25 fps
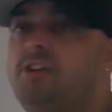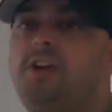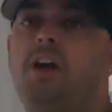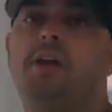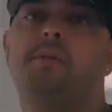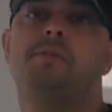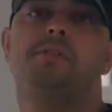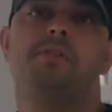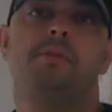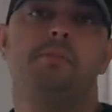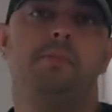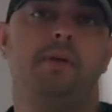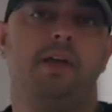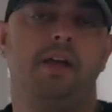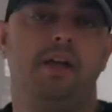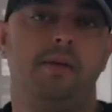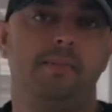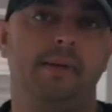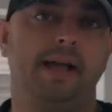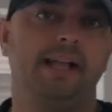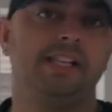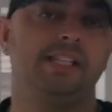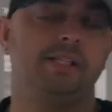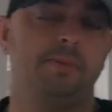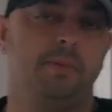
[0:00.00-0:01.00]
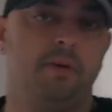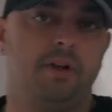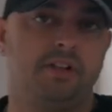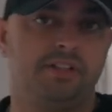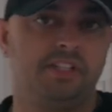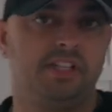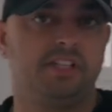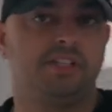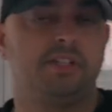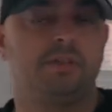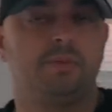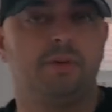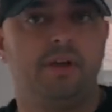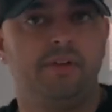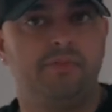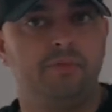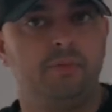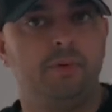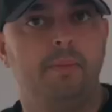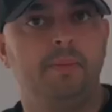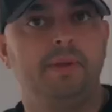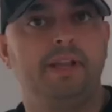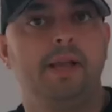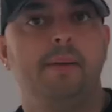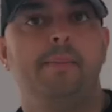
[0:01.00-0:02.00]
Got him some antibiotics as well for
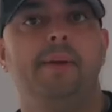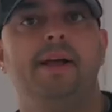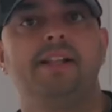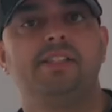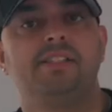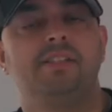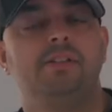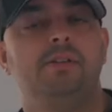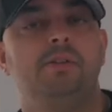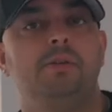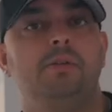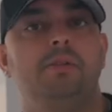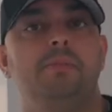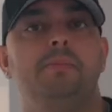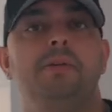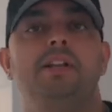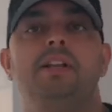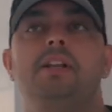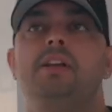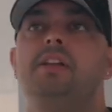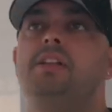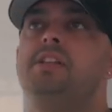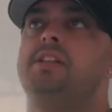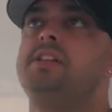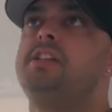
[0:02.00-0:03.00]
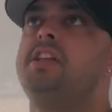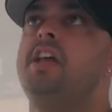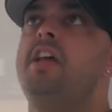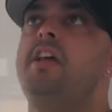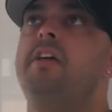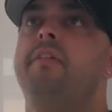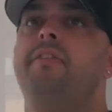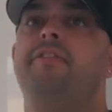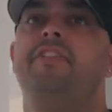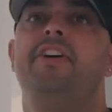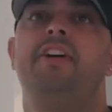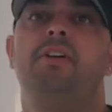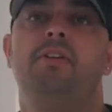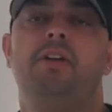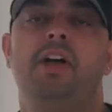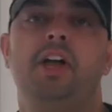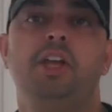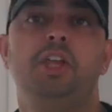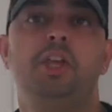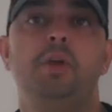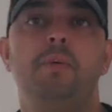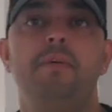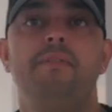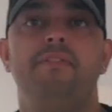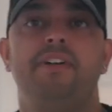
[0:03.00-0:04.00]
when we get back to the Midlands. Phil, are
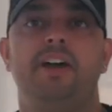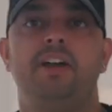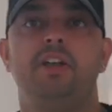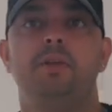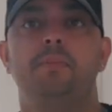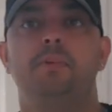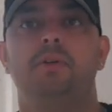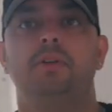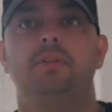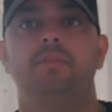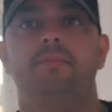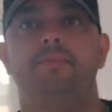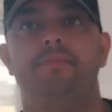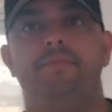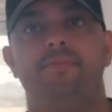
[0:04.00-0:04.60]
you invaluable?